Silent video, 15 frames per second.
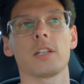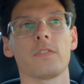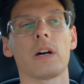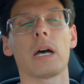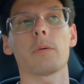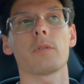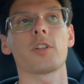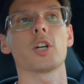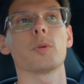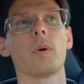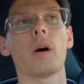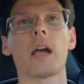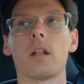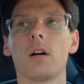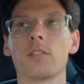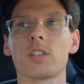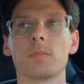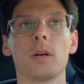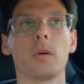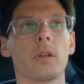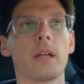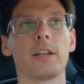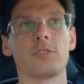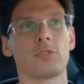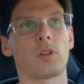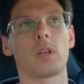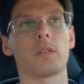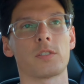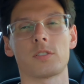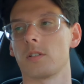If I were to go buy an Ultima, would I just
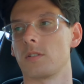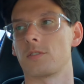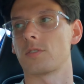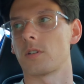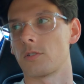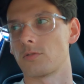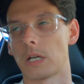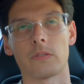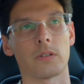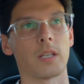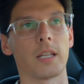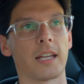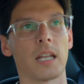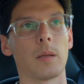all of a sudden start driving like an